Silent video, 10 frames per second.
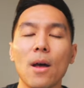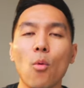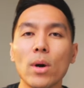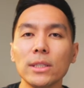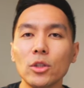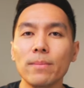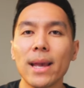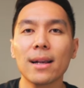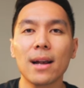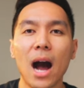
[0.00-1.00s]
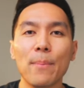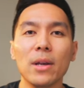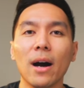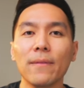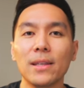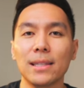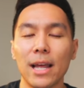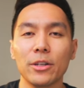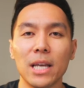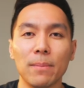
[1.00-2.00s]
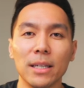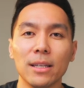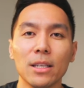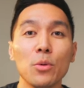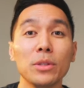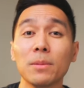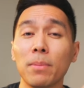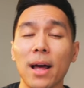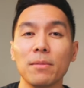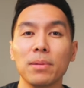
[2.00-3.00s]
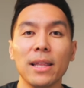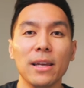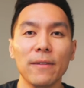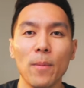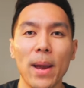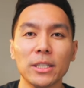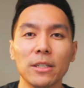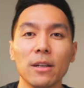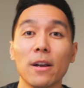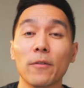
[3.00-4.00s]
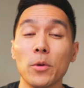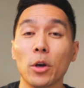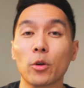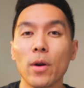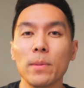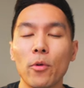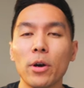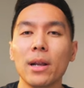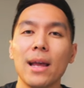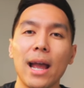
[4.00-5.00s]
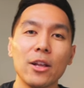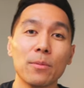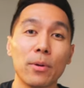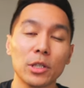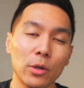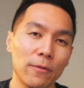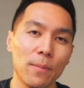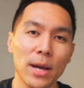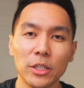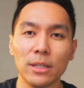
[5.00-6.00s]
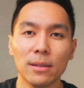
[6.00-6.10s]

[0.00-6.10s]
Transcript: Now, once you make a copy of this letter template, you would just plug and play the information from your credit report and your personal information.